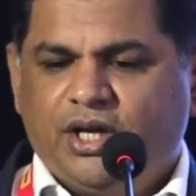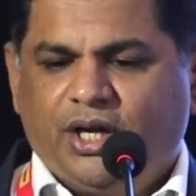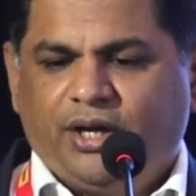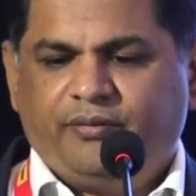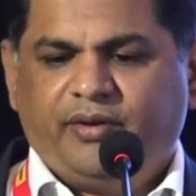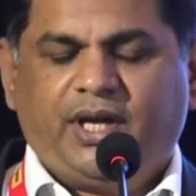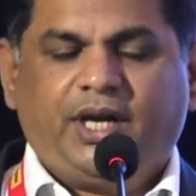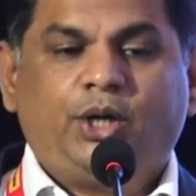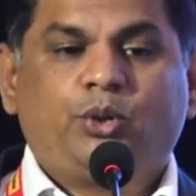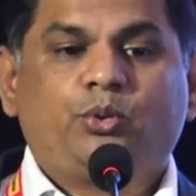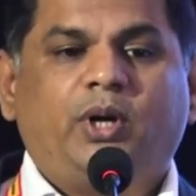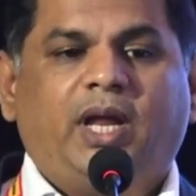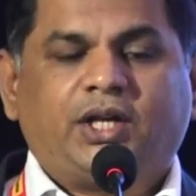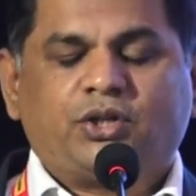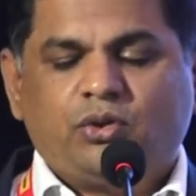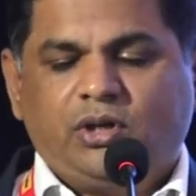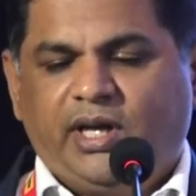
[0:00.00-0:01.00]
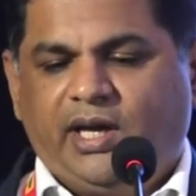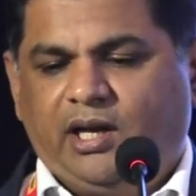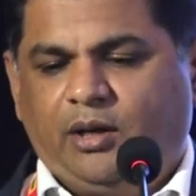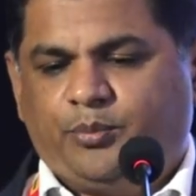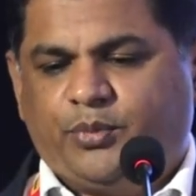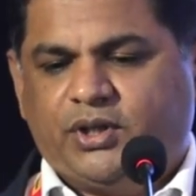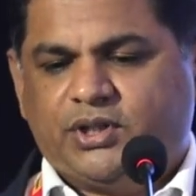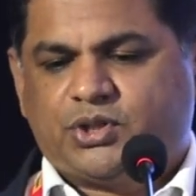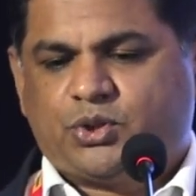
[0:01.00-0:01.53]
where it would actually
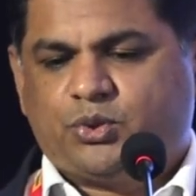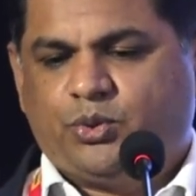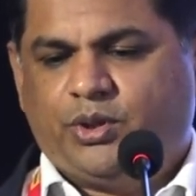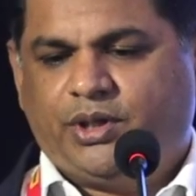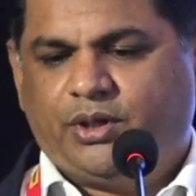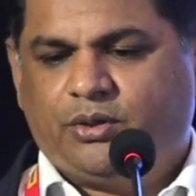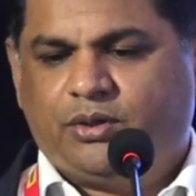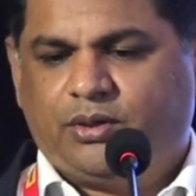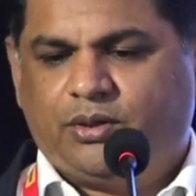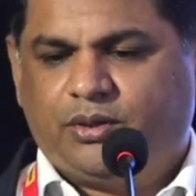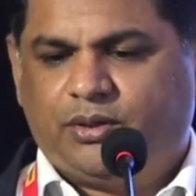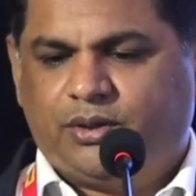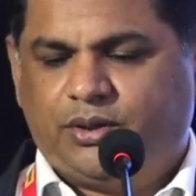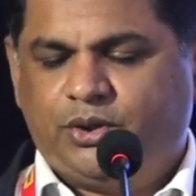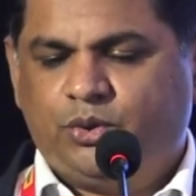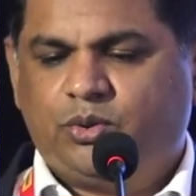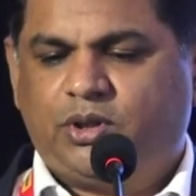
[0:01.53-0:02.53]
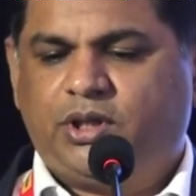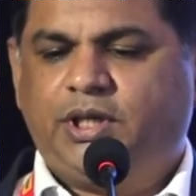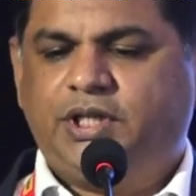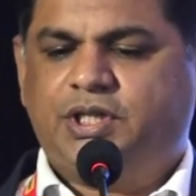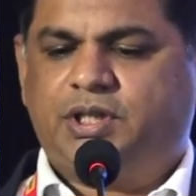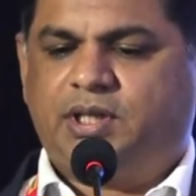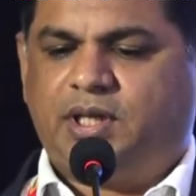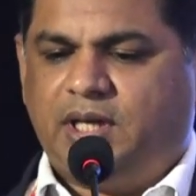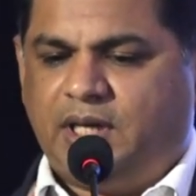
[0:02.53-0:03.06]
help us to do a
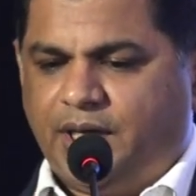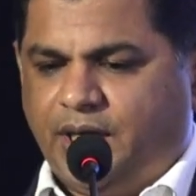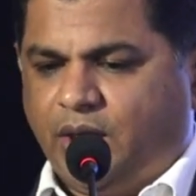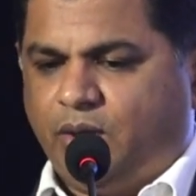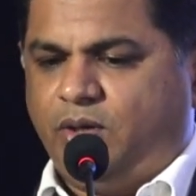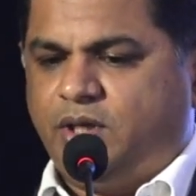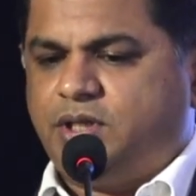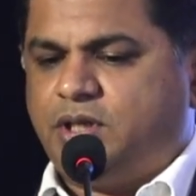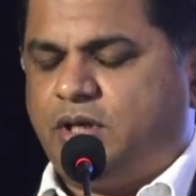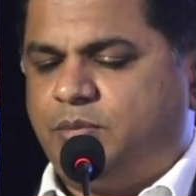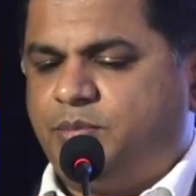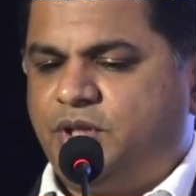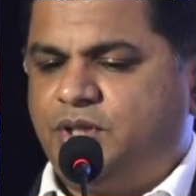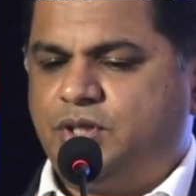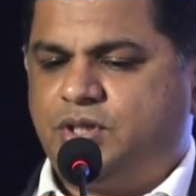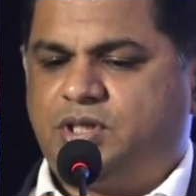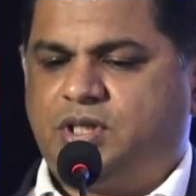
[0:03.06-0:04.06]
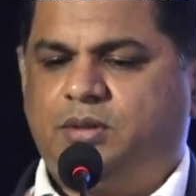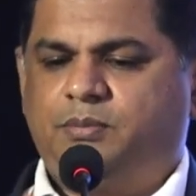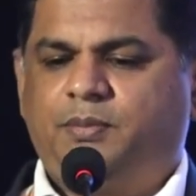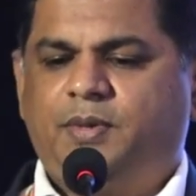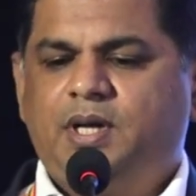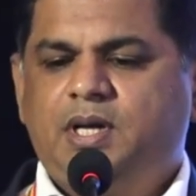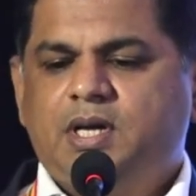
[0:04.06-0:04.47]
digital articulation of the system.